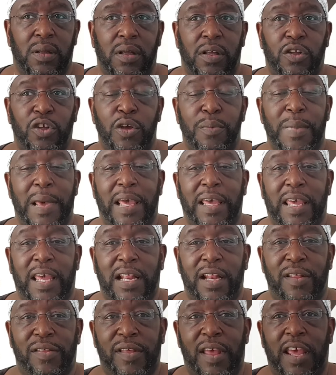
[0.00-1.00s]
You may get
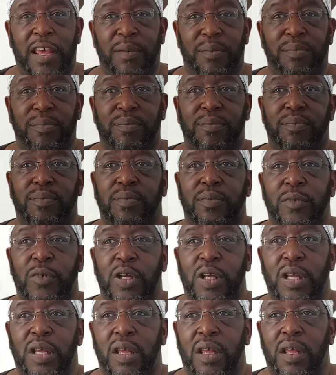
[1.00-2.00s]
the same.
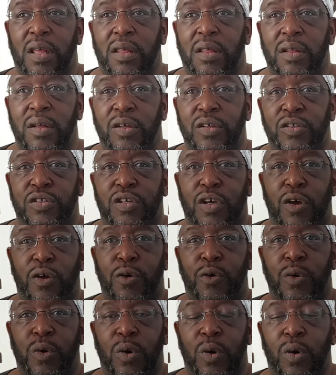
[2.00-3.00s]

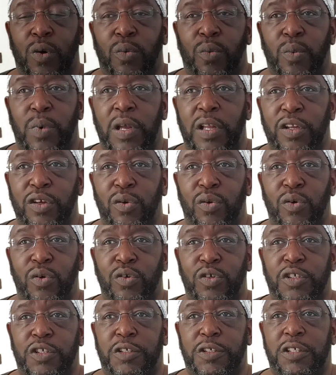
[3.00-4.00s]
So when
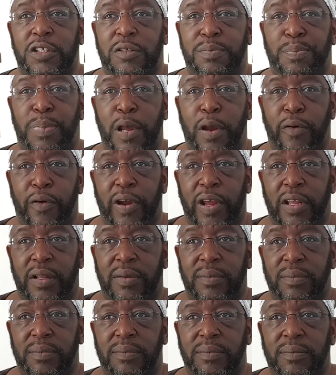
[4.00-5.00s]
your spirit
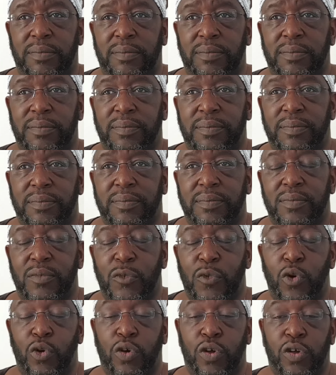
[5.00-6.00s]

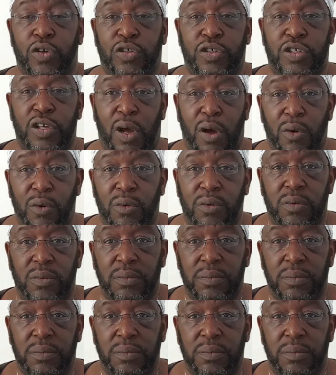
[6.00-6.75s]
or your soul